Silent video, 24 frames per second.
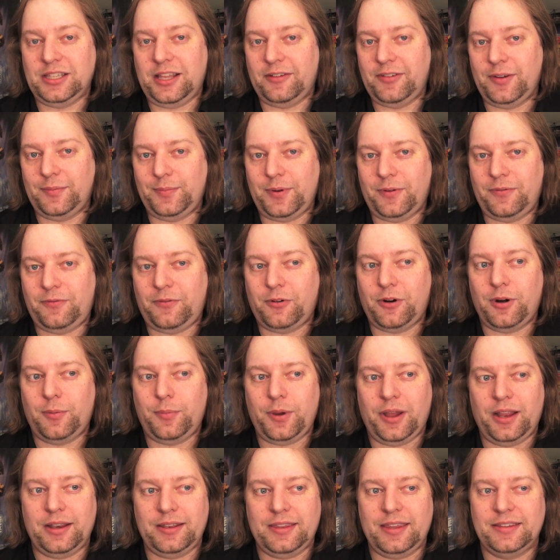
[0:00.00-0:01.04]
love it before,
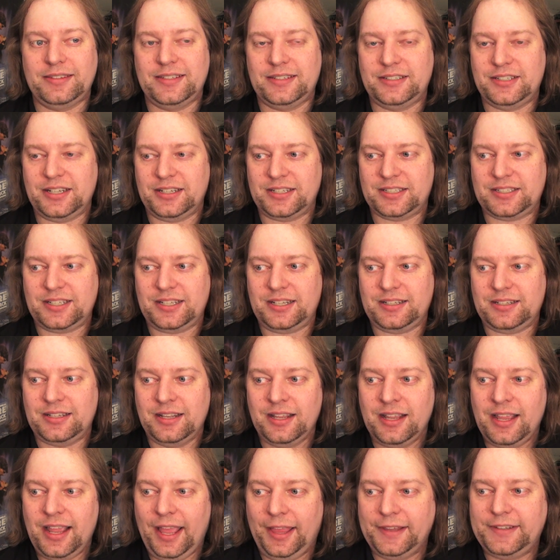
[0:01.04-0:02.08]
but this is just,
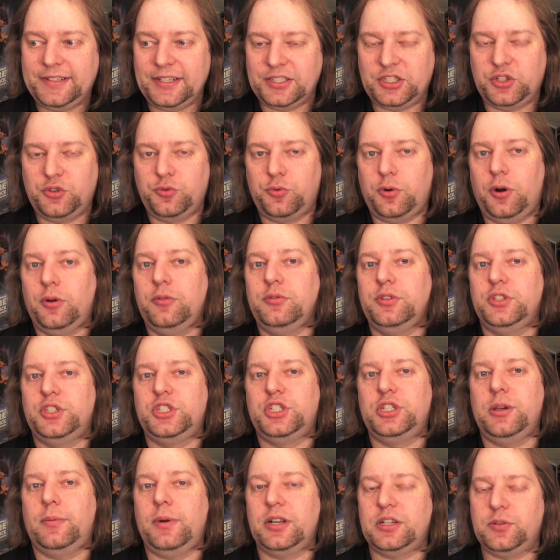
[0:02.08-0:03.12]
it's just grown
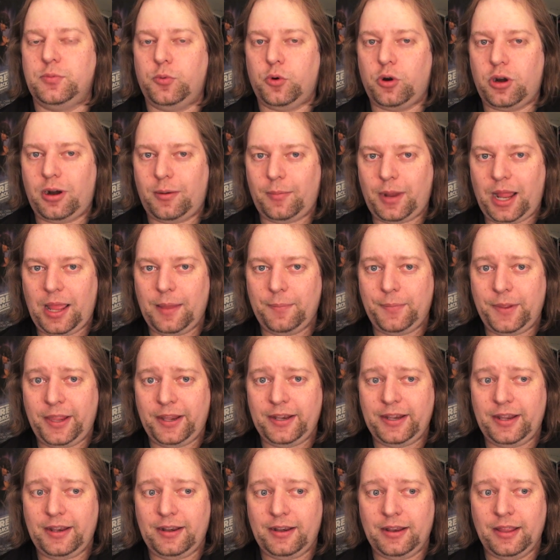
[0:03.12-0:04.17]
so much more in my
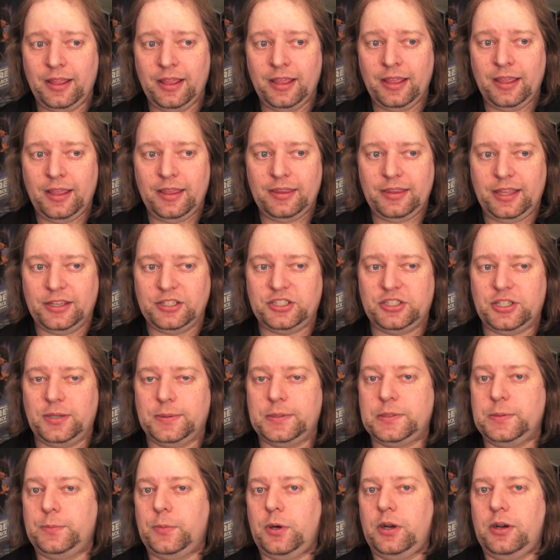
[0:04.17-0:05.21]
opinion. There's so
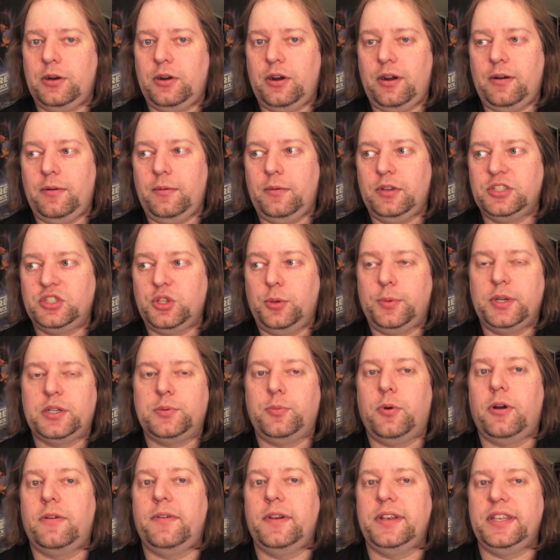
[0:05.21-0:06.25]

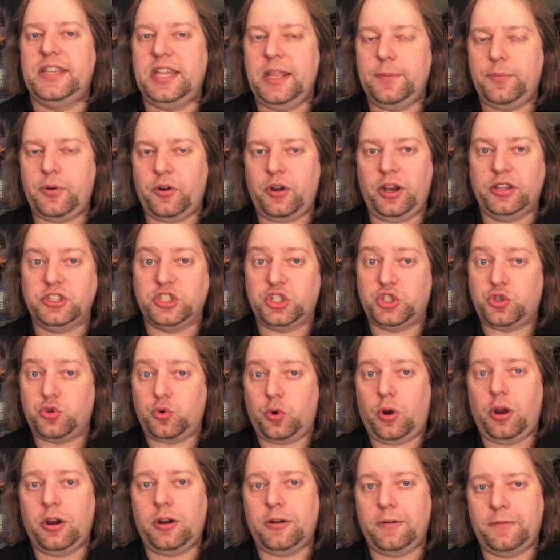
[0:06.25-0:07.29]
much more of a deeper and
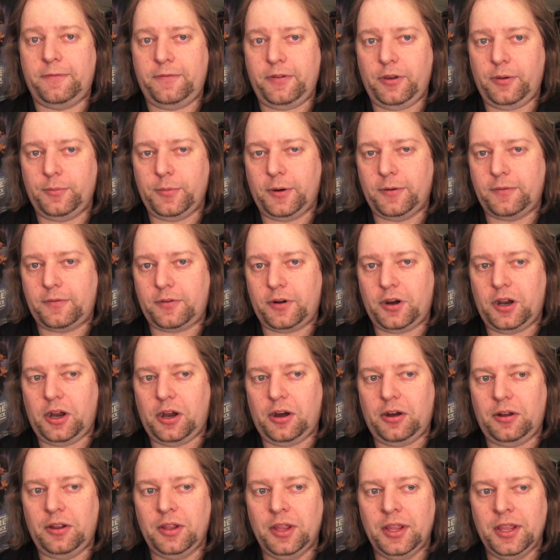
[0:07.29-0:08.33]
stronger film
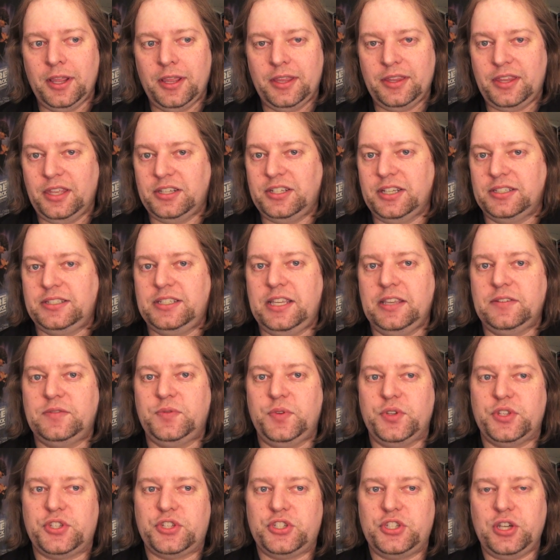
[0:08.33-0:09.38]
overall that just
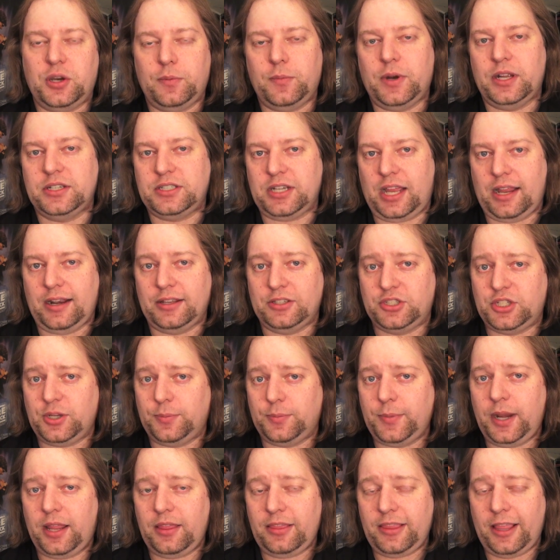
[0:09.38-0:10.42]
gives me so much on so
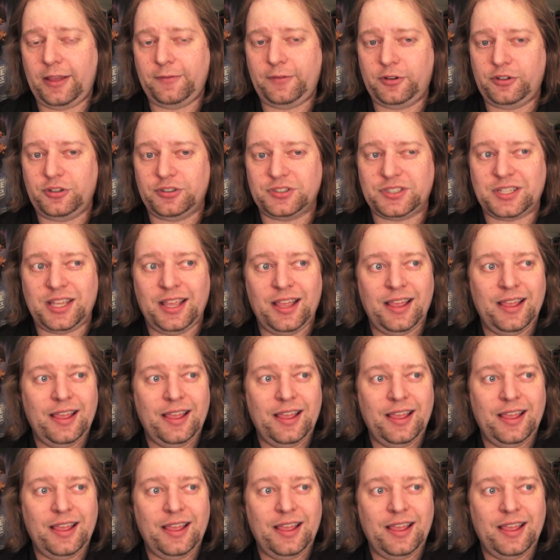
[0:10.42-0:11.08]
many levels.